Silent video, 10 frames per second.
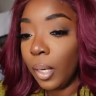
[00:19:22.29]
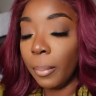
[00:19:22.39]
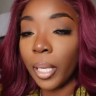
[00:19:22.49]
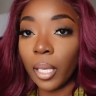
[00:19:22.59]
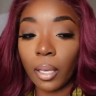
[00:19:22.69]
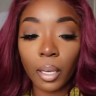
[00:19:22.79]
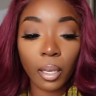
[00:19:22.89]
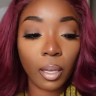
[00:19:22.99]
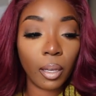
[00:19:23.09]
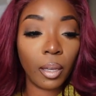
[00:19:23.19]
but
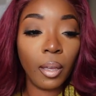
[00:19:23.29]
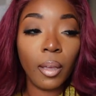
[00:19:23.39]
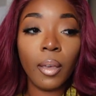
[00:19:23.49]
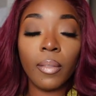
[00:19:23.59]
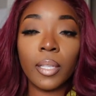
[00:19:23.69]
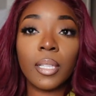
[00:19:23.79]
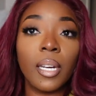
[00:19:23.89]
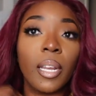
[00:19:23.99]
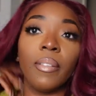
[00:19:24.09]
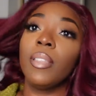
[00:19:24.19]
yeah, that's
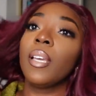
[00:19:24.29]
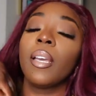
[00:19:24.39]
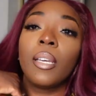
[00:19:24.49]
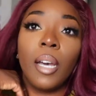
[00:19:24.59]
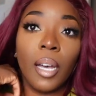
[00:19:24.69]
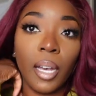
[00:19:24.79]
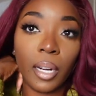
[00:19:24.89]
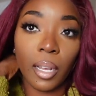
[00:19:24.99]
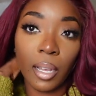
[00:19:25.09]
kind of everything I got.